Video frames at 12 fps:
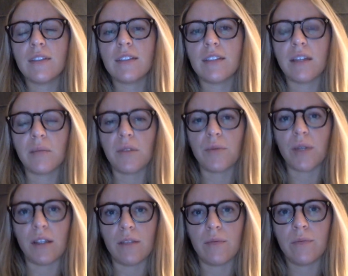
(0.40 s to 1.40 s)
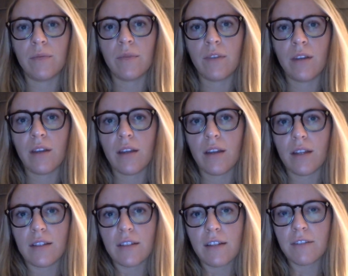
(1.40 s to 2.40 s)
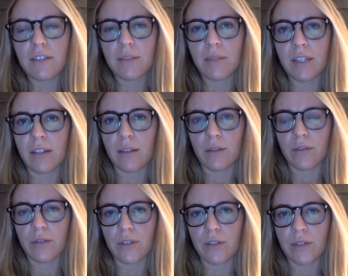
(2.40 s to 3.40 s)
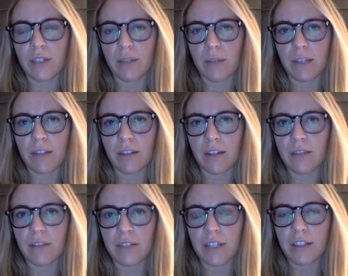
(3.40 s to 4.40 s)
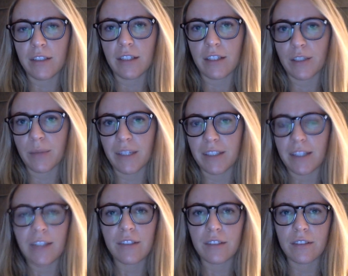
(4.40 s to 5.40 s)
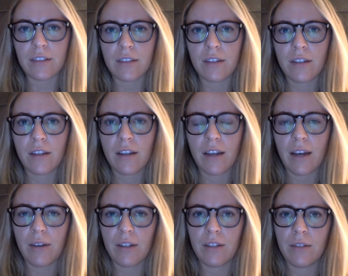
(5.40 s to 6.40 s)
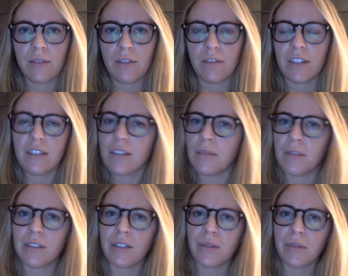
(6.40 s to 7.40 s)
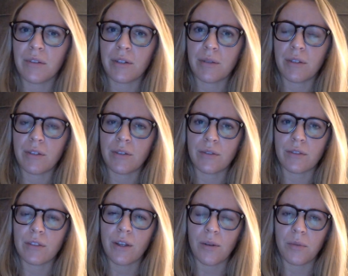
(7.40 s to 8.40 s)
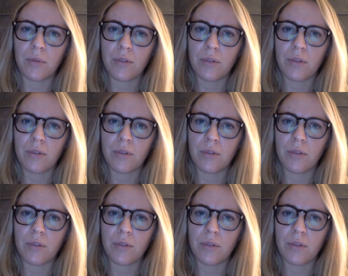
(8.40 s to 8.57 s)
Statement 1. It sounds to me like you're frustrated about their ever changing expectations. How can you convince them to stick with their original scope?